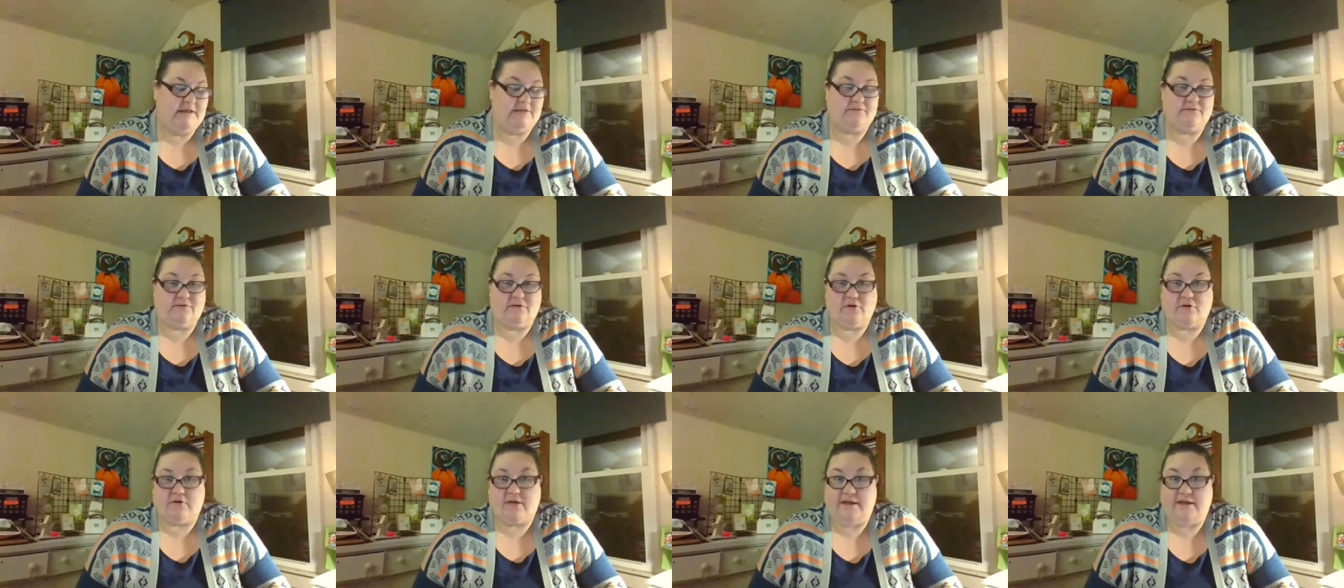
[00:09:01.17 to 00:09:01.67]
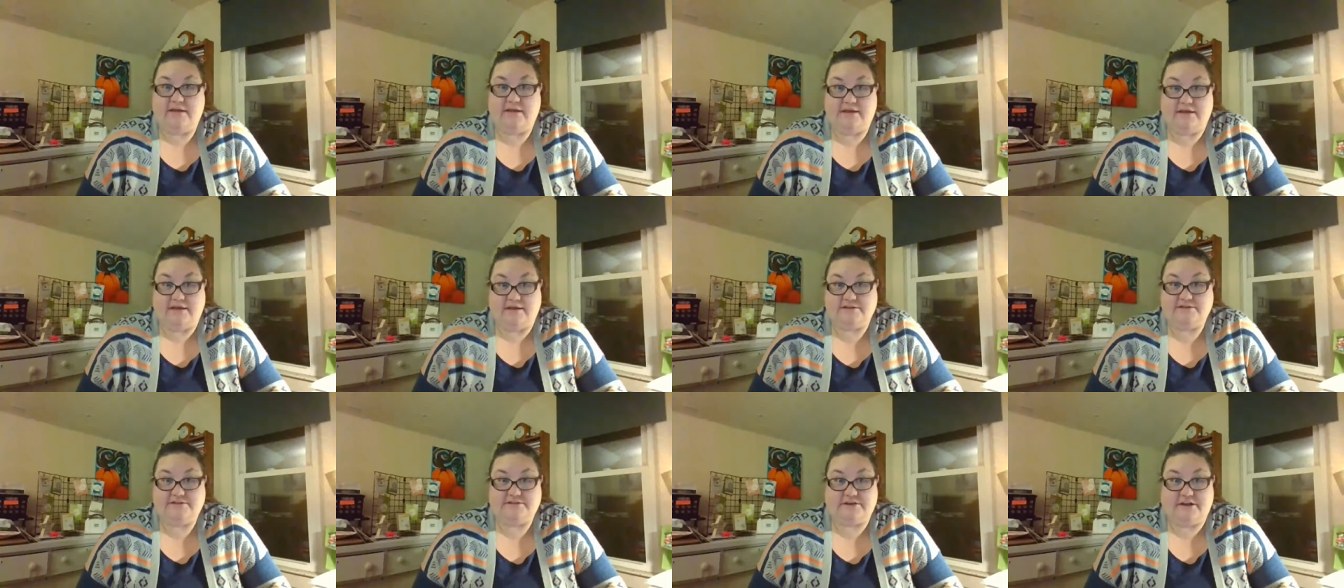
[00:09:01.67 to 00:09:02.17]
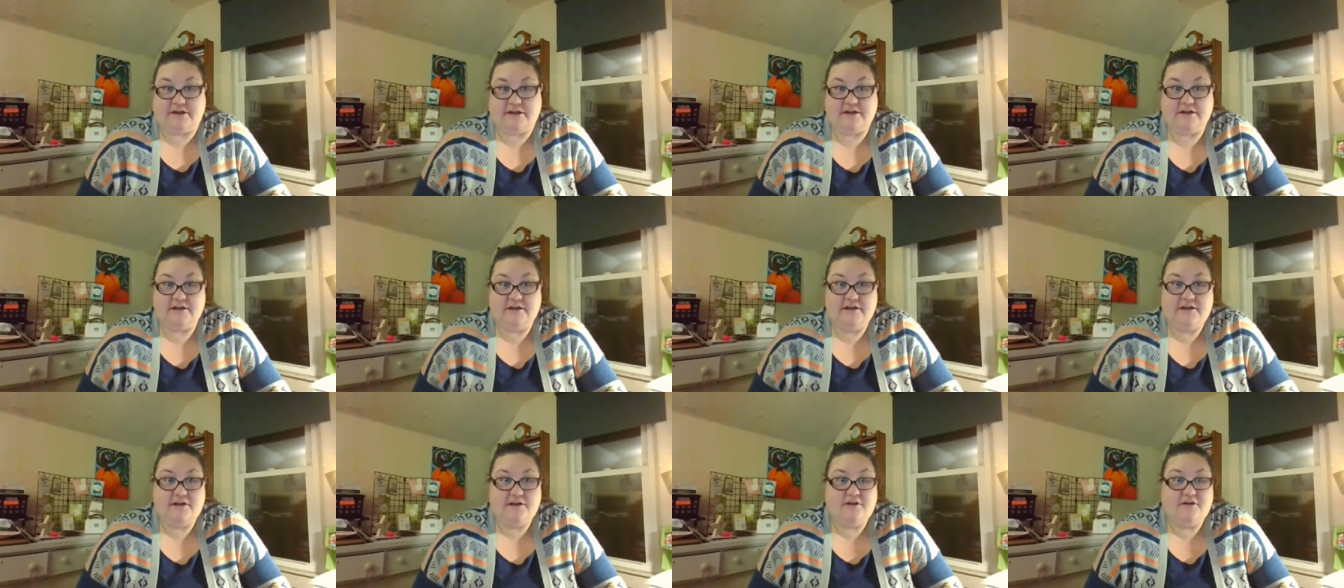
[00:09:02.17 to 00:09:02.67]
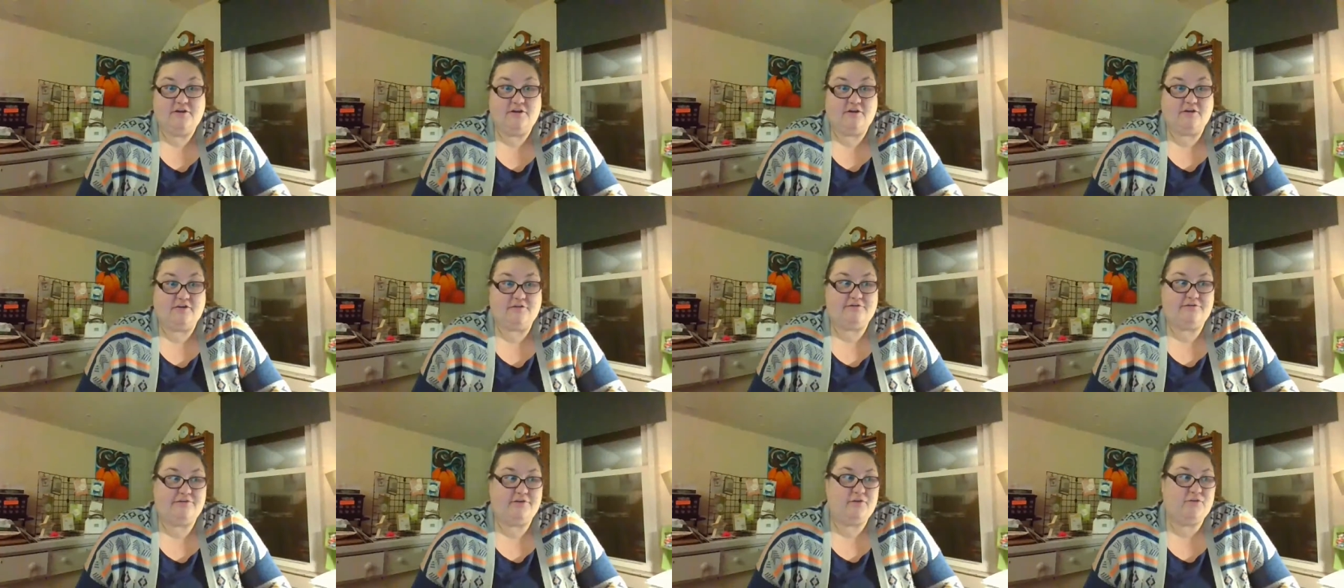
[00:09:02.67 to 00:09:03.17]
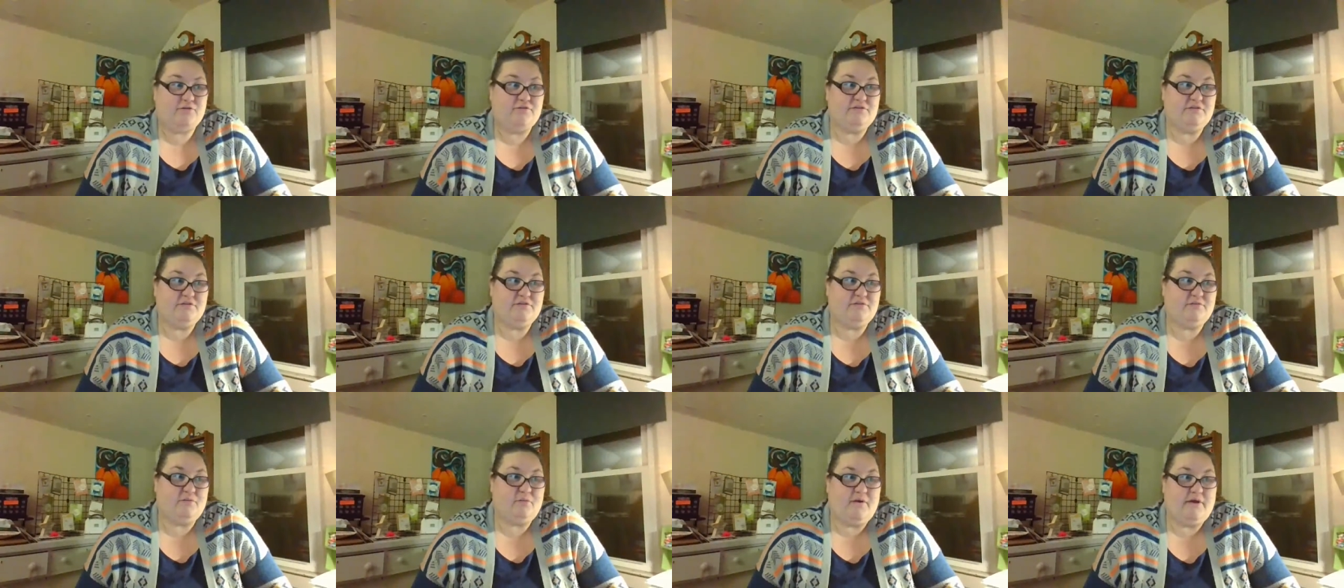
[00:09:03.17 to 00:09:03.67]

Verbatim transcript: It's a great kickstart or if you just